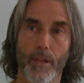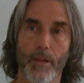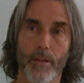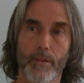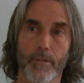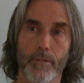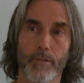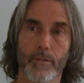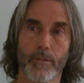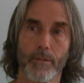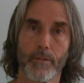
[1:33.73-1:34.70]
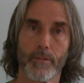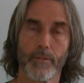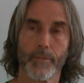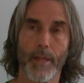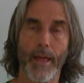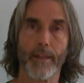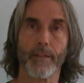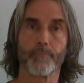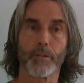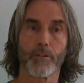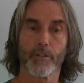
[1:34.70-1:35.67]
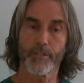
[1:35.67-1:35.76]
Yeah? And
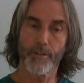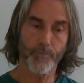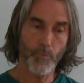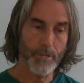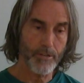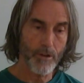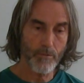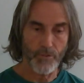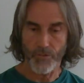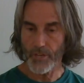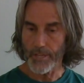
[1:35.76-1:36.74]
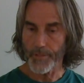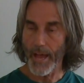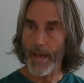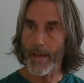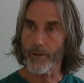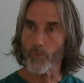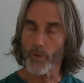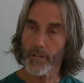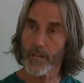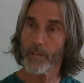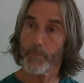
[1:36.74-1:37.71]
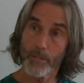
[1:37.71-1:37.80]
because if we don't see that, we're
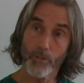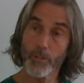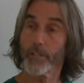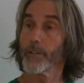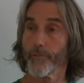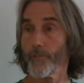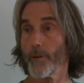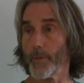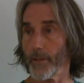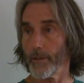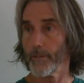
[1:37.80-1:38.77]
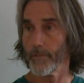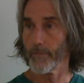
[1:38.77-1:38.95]
going to be looking from it.